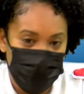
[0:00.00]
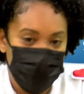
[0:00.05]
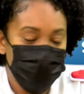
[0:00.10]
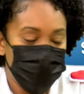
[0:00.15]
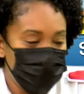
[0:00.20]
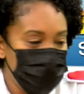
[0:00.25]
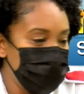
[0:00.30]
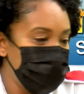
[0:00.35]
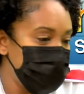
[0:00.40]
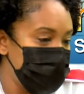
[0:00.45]

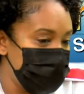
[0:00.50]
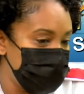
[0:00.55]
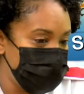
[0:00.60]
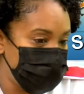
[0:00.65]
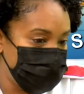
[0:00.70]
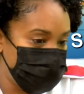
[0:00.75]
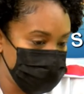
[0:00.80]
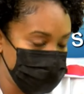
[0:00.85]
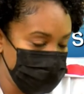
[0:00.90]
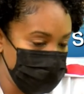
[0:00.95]
really and
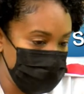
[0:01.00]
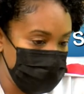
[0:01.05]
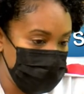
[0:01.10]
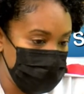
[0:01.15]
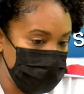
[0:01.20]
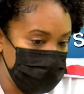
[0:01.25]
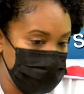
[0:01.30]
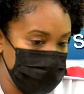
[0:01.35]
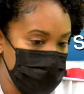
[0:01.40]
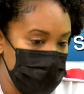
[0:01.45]

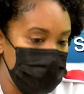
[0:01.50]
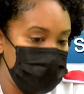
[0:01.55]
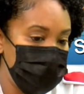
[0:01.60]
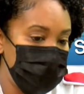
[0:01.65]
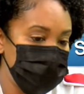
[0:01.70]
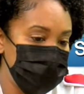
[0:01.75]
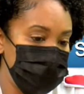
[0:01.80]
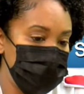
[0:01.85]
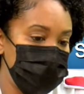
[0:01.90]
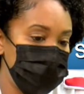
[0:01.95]
truly, a
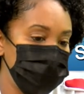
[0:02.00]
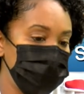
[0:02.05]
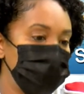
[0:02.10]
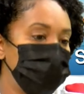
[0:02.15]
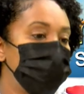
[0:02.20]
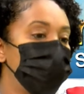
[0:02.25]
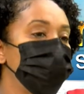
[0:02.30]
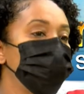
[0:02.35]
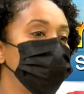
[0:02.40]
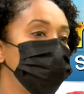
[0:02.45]
lot of the
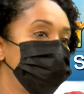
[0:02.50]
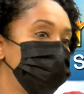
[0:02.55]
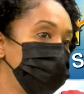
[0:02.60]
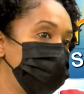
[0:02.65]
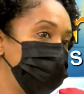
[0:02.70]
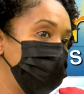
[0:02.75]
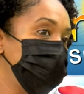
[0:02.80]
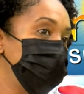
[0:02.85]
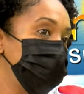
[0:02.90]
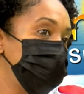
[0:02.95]

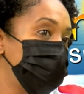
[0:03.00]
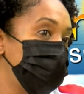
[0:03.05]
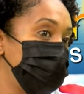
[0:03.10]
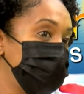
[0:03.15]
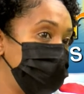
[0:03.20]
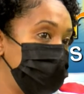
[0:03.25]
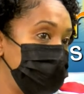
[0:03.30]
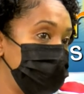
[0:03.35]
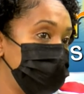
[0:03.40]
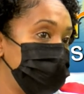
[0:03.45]
contributions to our
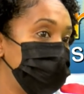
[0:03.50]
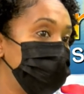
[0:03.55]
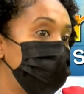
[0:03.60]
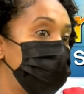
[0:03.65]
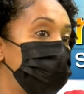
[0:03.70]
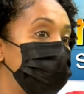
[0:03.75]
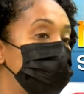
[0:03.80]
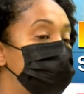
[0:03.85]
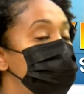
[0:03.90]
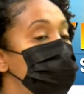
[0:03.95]
deaths
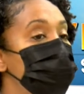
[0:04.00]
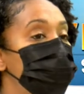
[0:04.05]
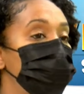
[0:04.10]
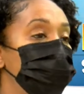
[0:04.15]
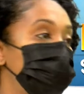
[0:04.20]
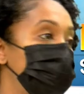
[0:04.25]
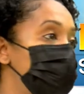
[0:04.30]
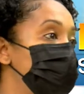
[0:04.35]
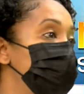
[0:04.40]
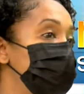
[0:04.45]
are people
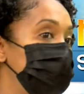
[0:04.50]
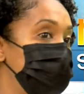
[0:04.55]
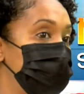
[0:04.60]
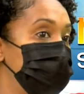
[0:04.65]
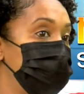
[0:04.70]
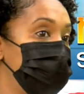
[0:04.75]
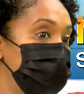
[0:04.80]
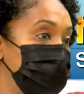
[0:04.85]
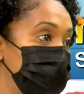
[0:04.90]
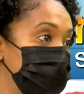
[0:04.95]
coming
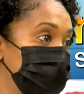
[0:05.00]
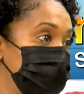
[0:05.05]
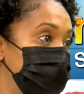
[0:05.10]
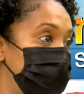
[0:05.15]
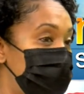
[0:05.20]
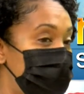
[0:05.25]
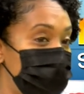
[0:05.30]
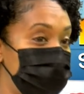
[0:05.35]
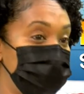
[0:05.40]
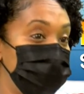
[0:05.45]
in late,
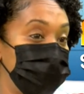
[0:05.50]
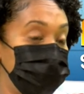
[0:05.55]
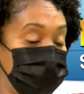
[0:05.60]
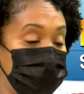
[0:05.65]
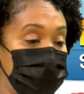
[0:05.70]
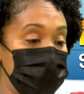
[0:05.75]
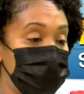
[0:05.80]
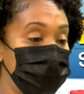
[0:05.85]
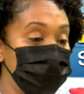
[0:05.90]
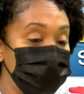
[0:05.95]

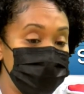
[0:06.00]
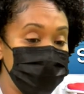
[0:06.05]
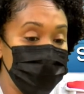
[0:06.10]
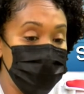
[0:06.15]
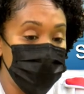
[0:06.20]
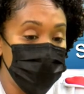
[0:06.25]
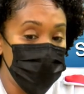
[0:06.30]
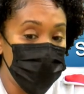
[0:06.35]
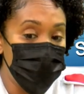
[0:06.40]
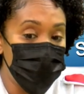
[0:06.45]
and the
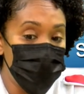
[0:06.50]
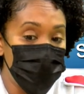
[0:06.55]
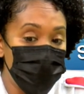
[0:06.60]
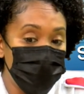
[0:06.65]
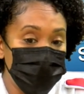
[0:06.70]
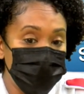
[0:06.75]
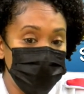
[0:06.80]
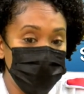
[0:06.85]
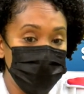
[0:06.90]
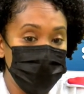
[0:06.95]

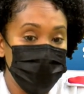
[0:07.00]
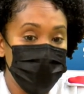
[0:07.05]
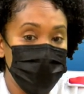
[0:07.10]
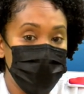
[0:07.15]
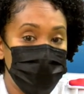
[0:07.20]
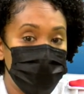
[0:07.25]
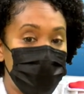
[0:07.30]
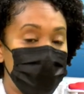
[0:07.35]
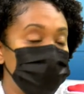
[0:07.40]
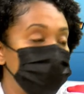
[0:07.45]
whole
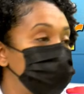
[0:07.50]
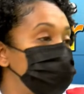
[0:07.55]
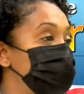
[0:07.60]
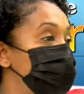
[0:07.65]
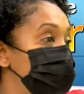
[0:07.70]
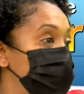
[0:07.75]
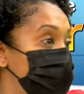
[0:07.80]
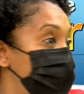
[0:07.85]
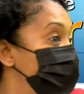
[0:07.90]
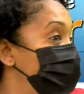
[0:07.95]

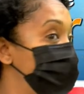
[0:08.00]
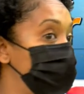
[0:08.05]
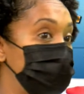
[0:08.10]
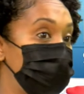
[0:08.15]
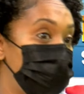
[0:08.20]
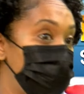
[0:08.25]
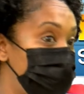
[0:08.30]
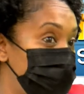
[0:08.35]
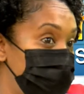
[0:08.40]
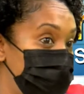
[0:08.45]
pathophysiology of
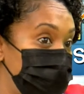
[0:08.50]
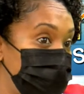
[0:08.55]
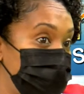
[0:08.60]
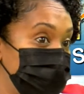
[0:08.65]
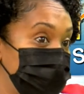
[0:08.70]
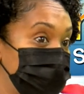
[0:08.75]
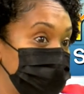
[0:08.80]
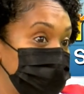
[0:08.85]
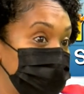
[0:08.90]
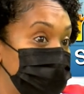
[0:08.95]
COVID.
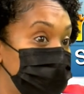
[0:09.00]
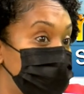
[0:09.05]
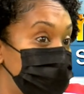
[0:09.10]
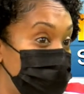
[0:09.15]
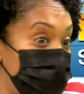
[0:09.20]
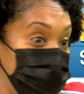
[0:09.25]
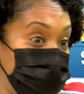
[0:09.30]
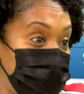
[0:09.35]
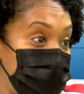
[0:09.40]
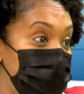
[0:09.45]

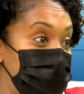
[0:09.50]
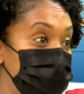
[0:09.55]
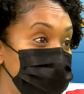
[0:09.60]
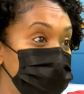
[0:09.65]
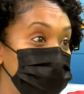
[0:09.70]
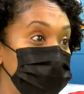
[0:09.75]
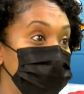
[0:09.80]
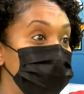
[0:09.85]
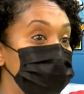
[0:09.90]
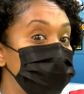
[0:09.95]

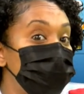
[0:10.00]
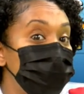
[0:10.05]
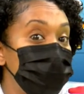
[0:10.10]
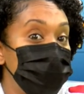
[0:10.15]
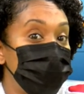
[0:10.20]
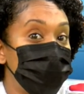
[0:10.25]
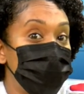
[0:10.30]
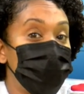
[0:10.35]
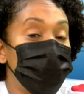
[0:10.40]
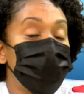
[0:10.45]
Sometimes
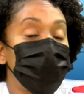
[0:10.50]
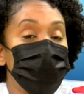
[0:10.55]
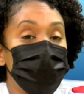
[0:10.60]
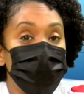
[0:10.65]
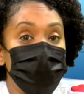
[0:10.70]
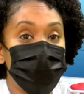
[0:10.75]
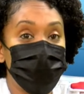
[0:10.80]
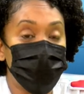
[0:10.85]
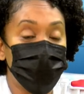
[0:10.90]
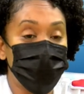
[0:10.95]
there is
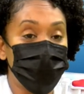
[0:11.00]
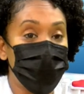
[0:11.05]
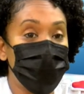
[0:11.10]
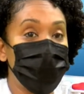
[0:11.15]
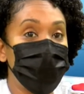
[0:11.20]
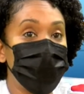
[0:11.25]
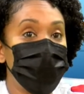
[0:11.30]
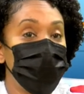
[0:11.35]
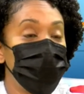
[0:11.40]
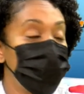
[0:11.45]

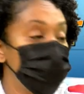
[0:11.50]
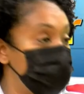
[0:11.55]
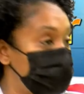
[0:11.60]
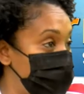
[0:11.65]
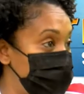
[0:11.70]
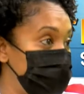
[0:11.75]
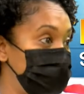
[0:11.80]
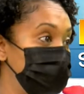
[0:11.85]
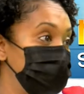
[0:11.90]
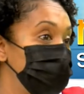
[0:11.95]
literally
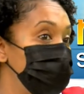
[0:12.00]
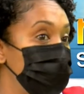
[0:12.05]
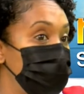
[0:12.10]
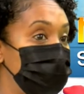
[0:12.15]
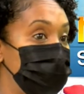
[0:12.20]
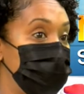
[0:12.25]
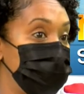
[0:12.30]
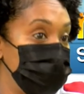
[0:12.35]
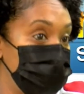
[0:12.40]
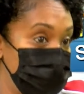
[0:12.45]
nothing we
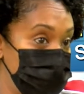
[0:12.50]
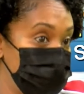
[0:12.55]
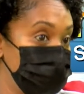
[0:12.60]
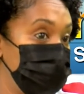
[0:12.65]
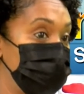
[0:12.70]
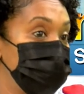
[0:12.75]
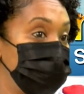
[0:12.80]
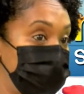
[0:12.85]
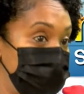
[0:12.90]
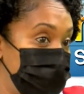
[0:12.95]
can do
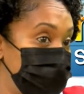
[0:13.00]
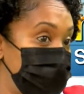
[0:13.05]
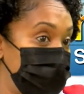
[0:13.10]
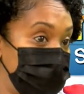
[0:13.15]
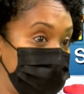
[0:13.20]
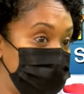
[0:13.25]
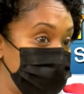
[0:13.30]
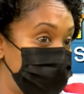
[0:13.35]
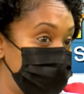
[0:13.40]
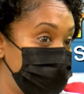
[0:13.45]
to save a
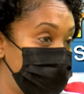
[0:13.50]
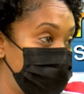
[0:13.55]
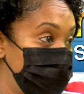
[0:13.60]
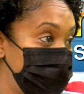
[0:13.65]
life